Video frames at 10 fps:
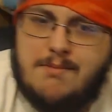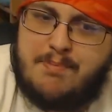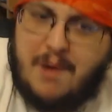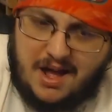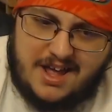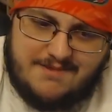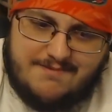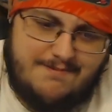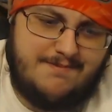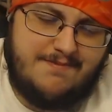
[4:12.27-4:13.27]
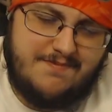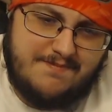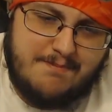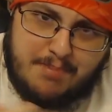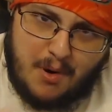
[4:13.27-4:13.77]
But
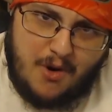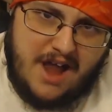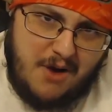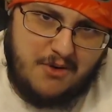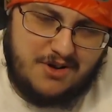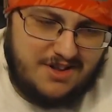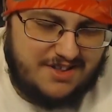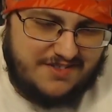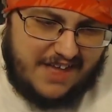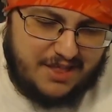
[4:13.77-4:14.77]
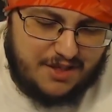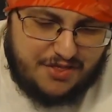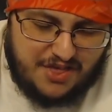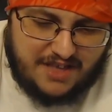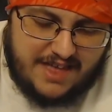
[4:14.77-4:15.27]
burnout, that's a
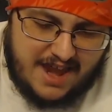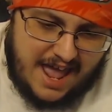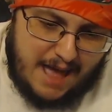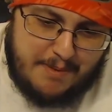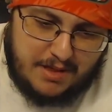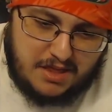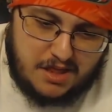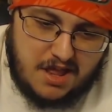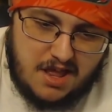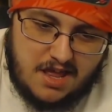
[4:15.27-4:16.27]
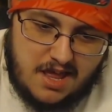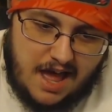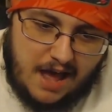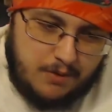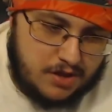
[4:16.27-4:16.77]
thing that happens.
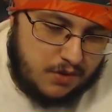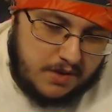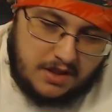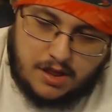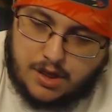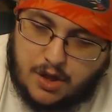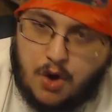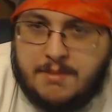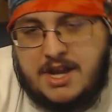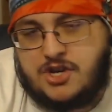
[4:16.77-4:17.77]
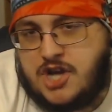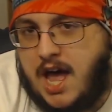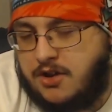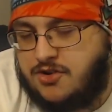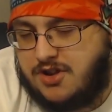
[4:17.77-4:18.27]
I was doing so many
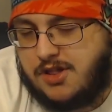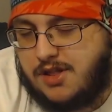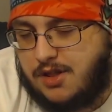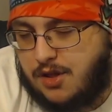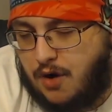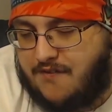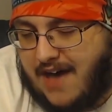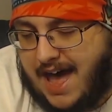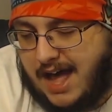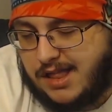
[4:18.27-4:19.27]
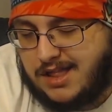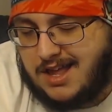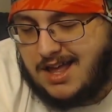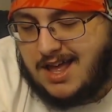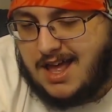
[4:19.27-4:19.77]
challenges so fast,
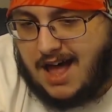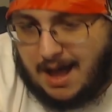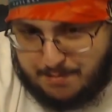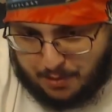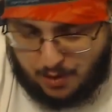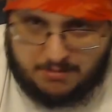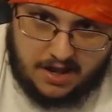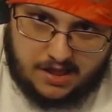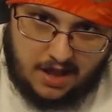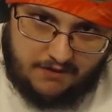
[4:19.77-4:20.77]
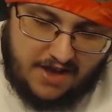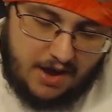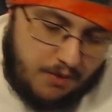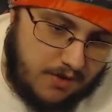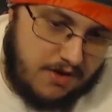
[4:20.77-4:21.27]
I burnt myself
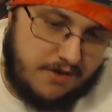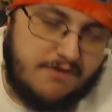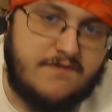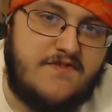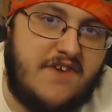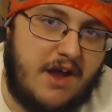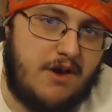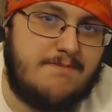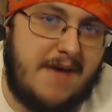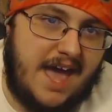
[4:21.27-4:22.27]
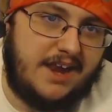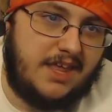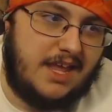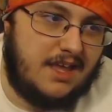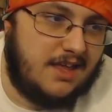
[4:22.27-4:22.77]
out very badly.
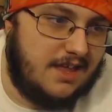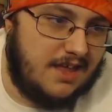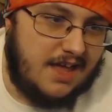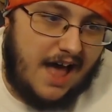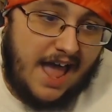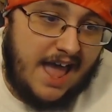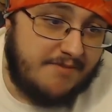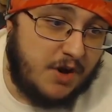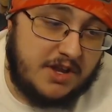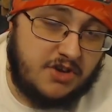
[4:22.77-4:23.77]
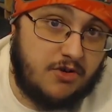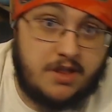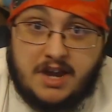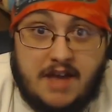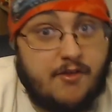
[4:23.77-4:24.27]
I have no interest
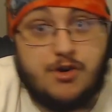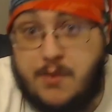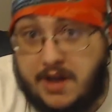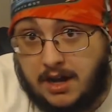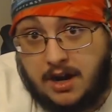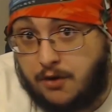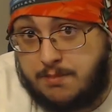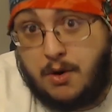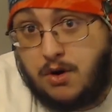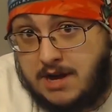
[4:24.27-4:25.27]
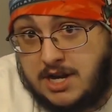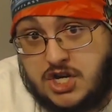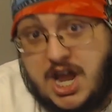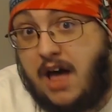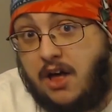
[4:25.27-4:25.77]
in ever doing another Pokemon
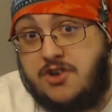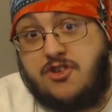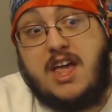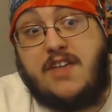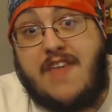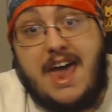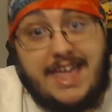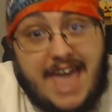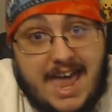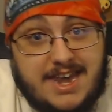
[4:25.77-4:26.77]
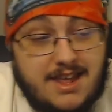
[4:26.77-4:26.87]
challenge like that again.